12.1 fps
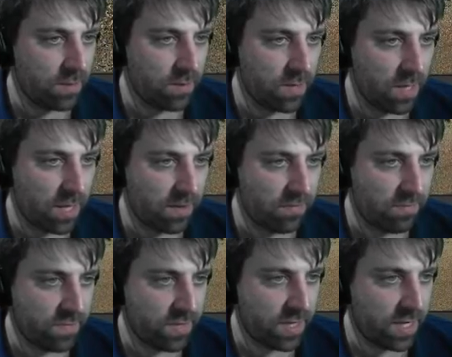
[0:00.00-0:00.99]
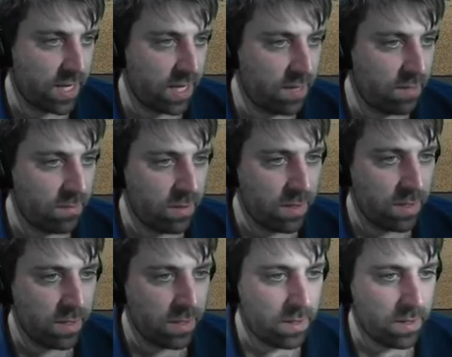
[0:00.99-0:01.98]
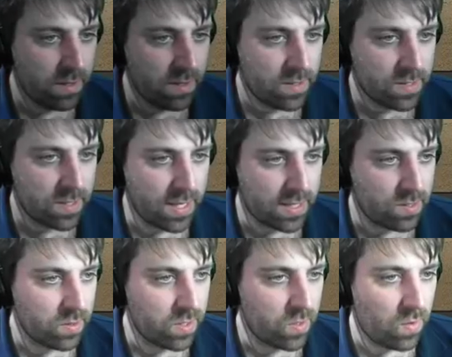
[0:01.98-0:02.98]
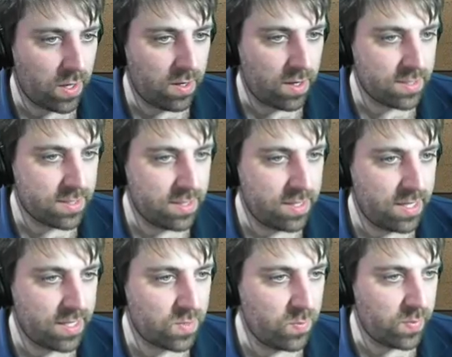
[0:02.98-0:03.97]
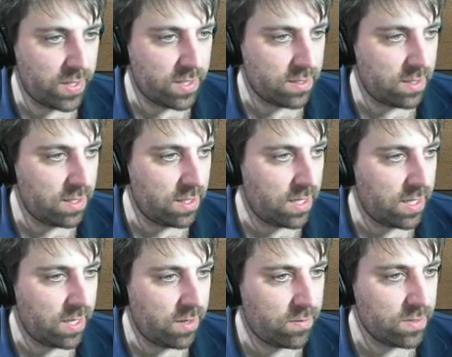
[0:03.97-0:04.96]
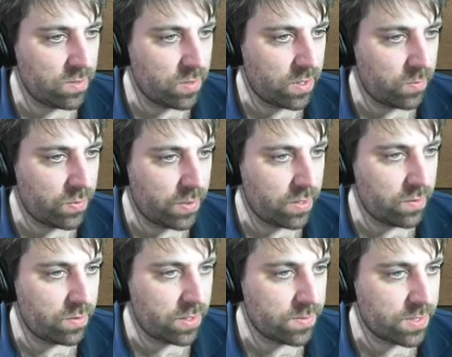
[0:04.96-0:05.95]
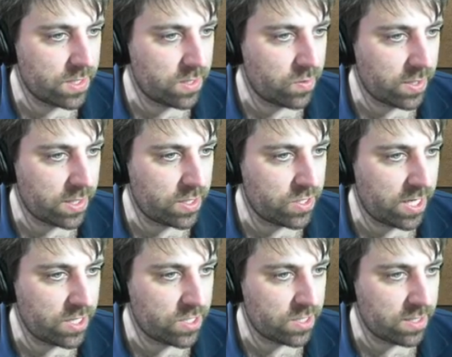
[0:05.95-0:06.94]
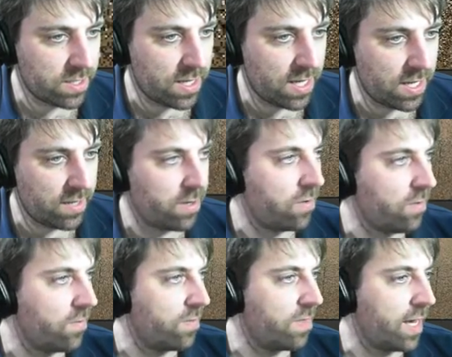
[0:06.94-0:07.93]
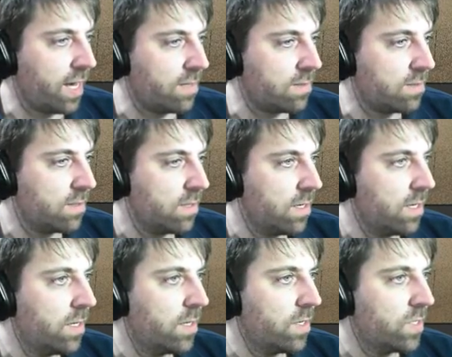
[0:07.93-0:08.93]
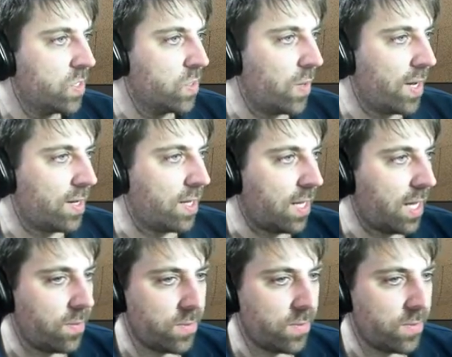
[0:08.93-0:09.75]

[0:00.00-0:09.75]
look like for now? So that's looking quite nice. This bit in here is looking pretty good. I'm just going to quickly change the color of that to our clay